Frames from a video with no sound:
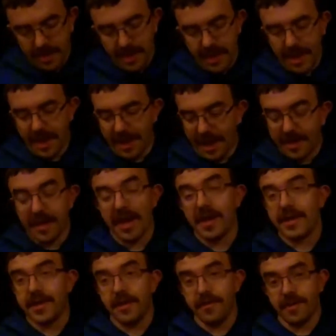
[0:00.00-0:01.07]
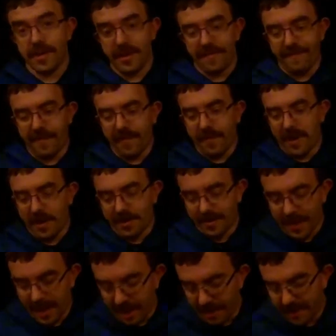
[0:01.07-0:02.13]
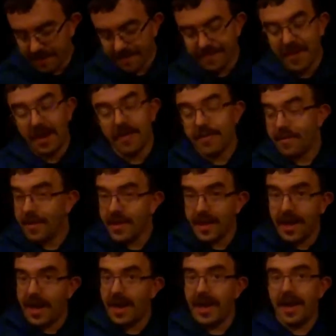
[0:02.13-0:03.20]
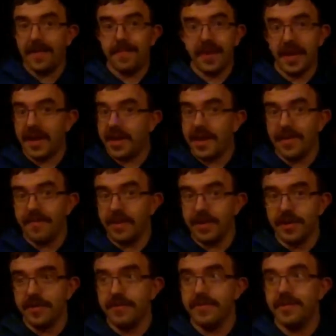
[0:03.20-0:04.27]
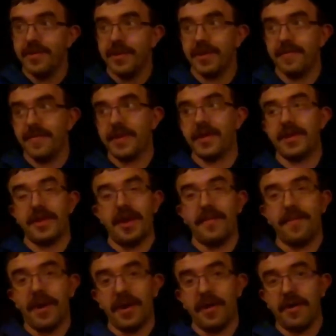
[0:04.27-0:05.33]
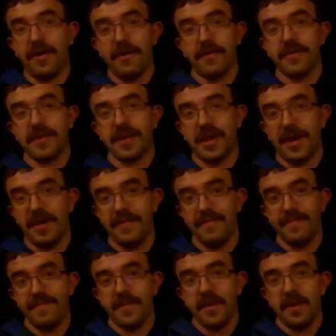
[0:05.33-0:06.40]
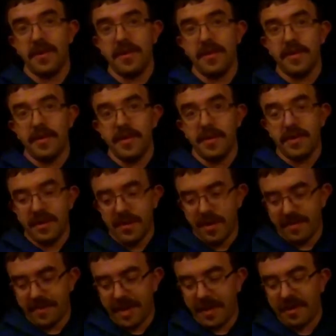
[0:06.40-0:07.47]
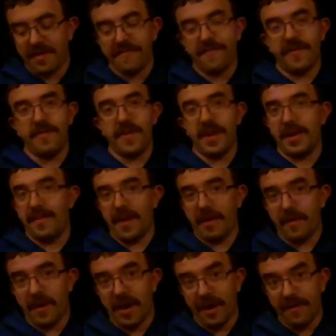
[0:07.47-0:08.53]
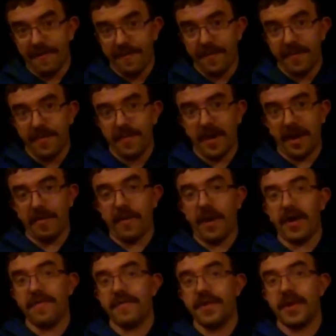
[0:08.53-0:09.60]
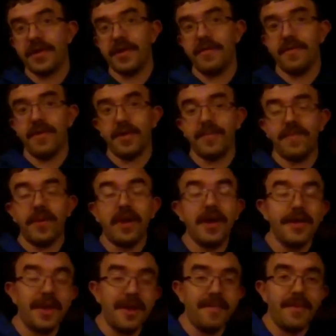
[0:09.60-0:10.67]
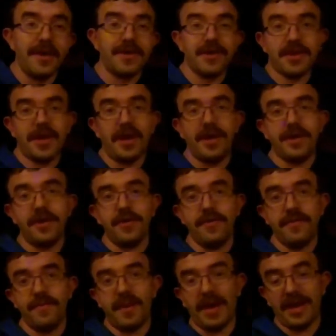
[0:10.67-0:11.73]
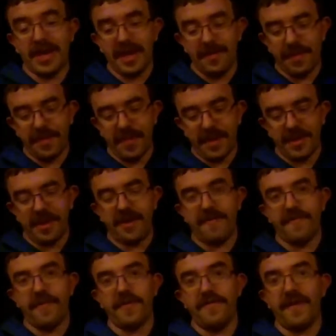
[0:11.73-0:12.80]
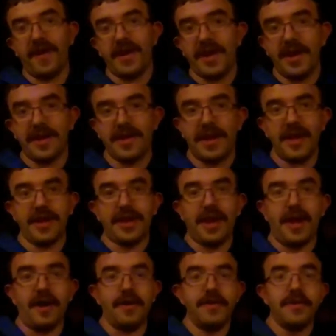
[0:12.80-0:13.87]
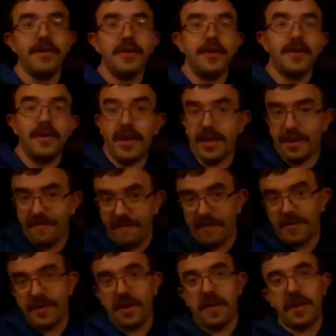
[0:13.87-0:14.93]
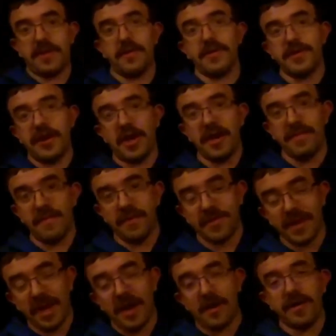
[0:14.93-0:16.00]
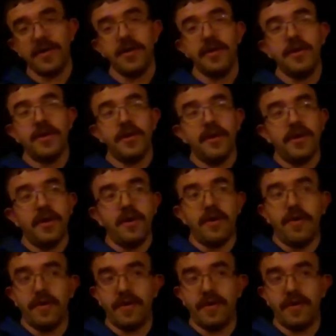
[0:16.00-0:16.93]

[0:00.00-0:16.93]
And I liked using them for a while. Now, the reason I have pink and blue is because I bought a whole set of discs for me and my wife. My wife doesn't really play that much as I do, but I keep them in there for if I got to take out, like the first time I took Chambers out, or